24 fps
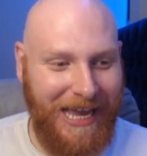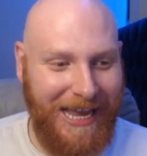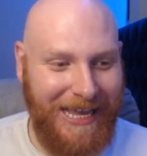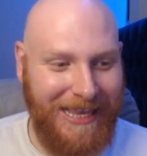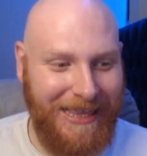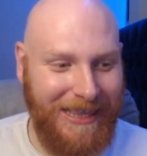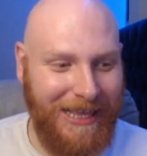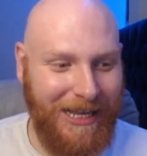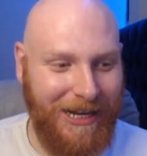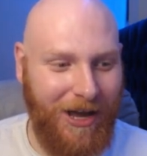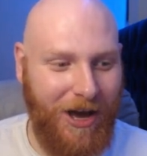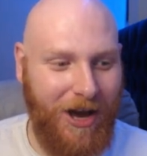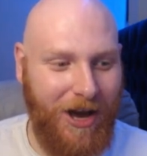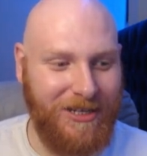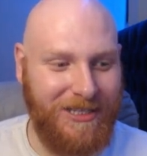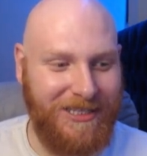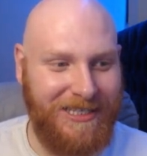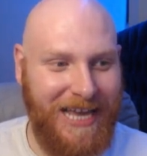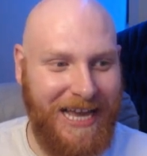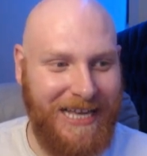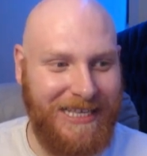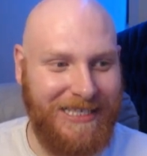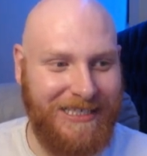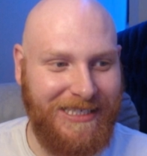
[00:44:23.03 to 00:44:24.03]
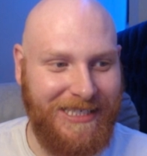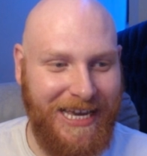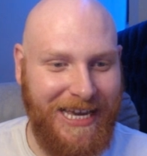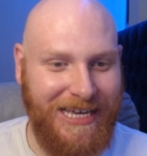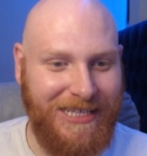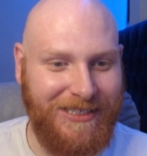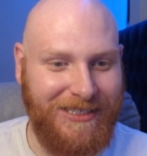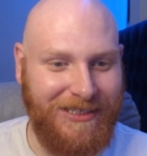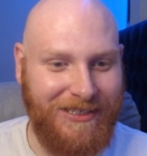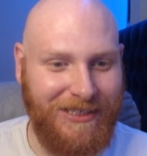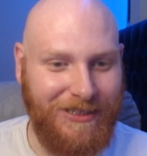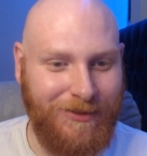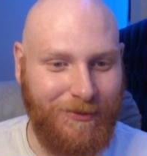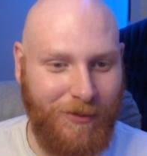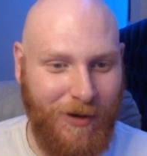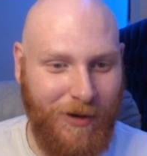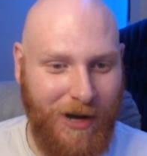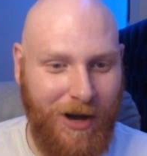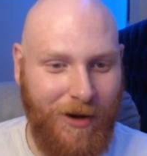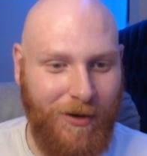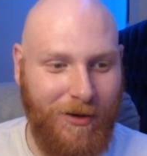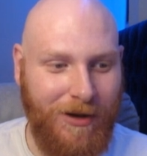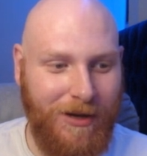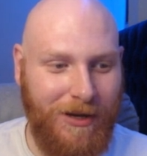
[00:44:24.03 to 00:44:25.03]
in the last 10 seasons as
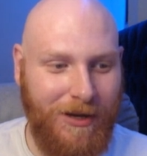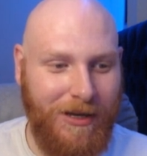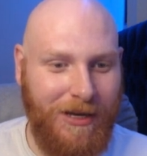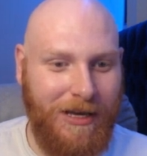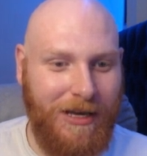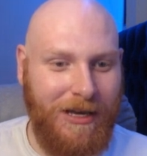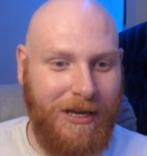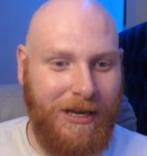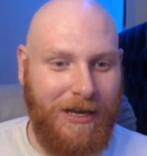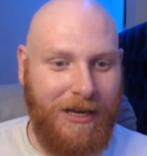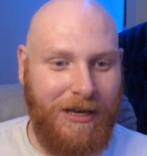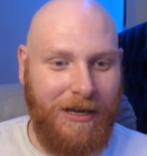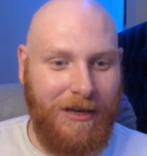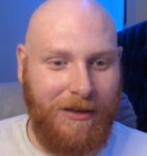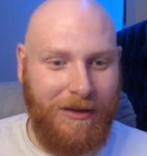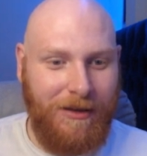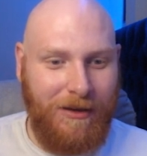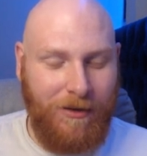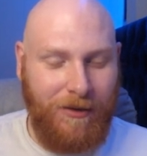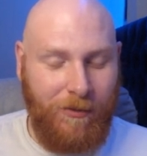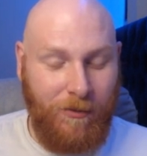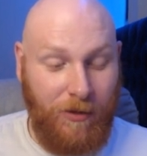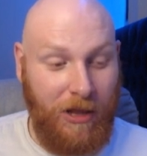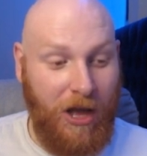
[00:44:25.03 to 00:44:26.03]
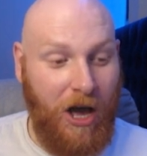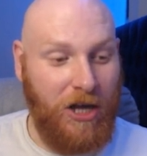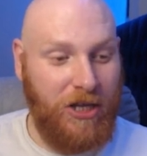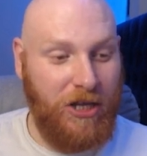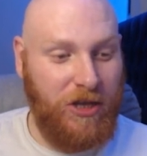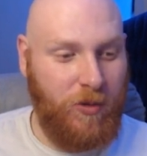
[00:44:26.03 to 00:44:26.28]
well. The last